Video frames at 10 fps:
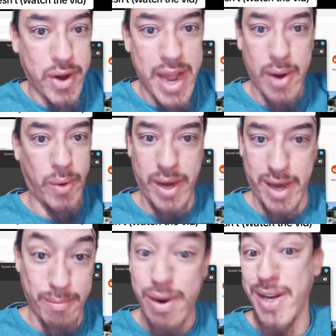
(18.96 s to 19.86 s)
your network
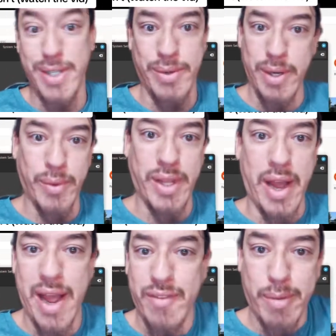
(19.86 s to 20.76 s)
and print to it
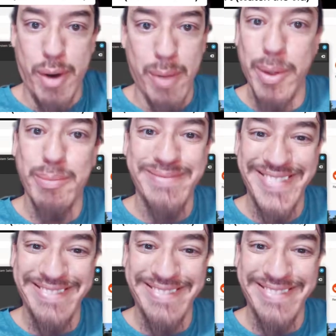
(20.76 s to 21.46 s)
without having a problem.